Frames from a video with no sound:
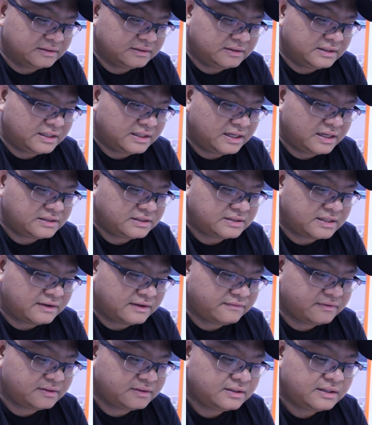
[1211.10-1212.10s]
DKH
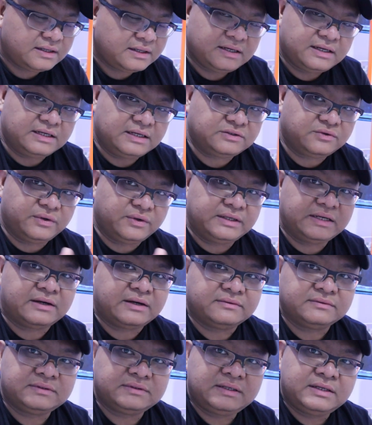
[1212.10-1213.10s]
level is going down.
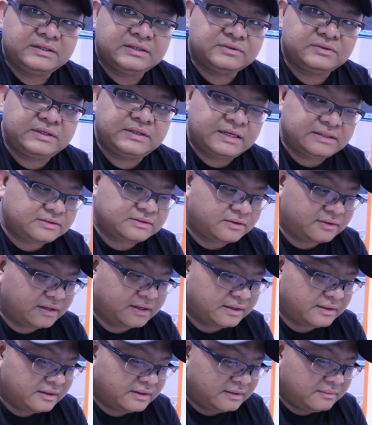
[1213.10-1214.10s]
So that is
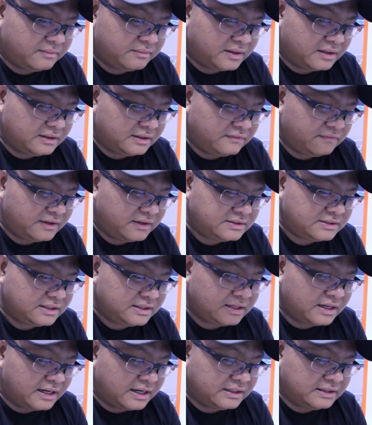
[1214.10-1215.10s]
correct. But if let's
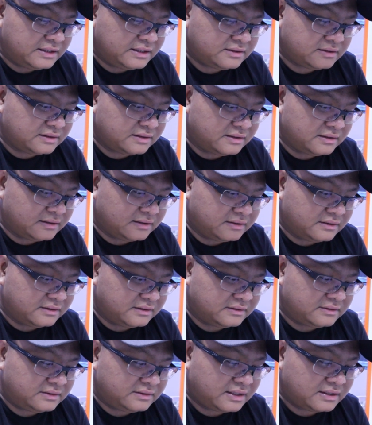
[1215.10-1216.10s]
say I did
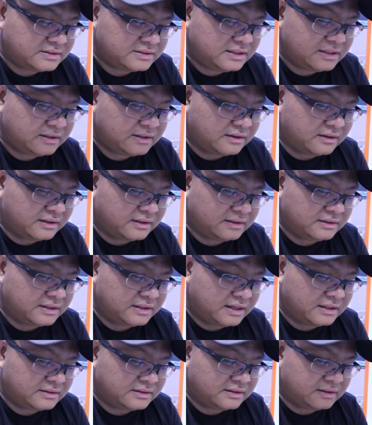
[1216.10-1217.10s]
testing
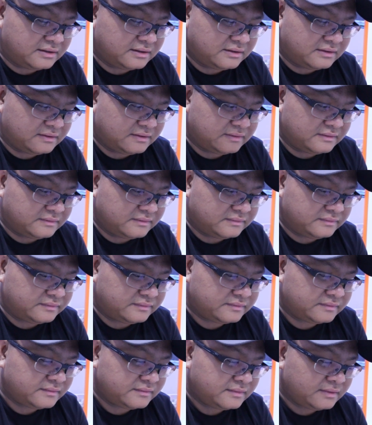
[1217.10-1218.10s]
at
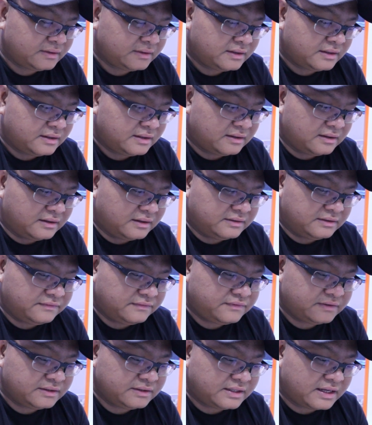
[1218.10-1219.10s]
a
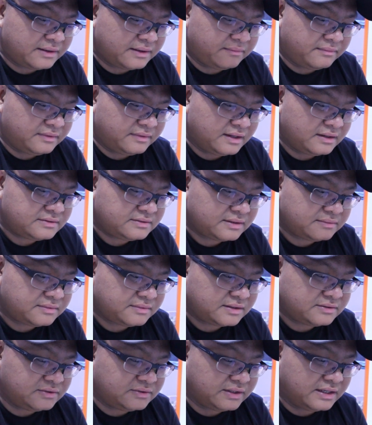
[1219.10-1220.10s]
different time, then
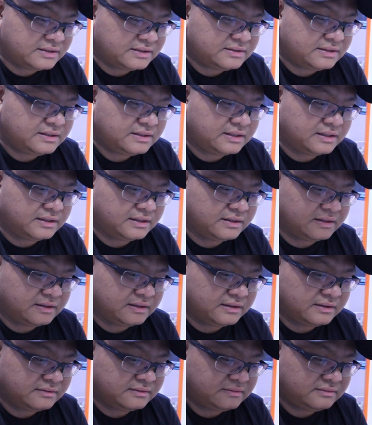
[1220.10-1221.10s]
sometimes you can see the
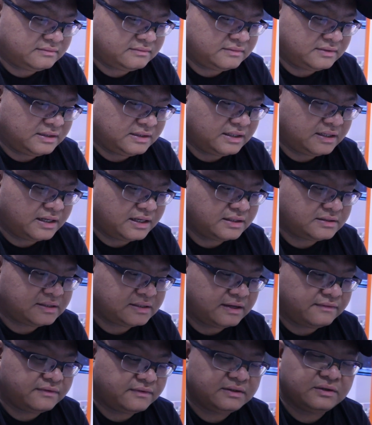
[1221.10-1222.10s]
DKH
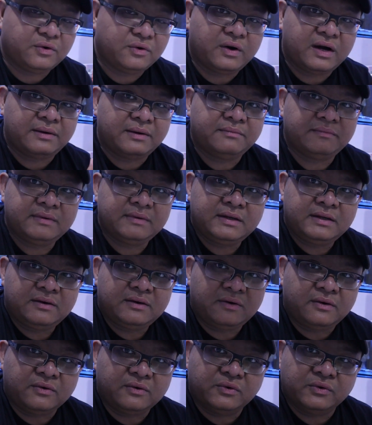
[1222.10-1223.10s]
level go up
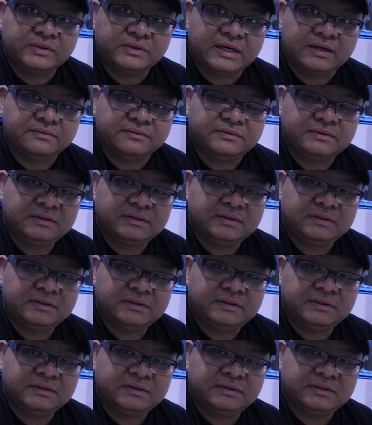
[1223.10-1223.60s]
or go down,